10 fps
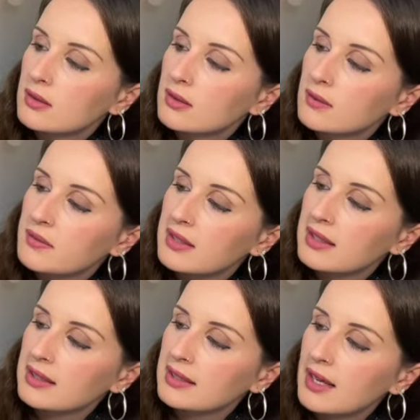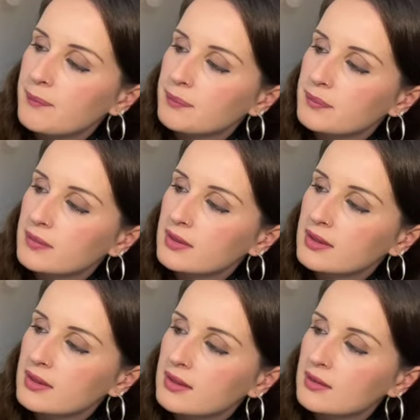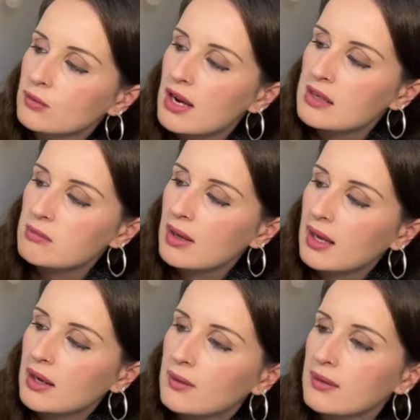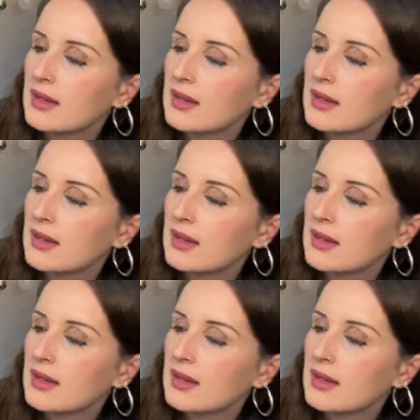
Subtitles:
with the little rainbow and the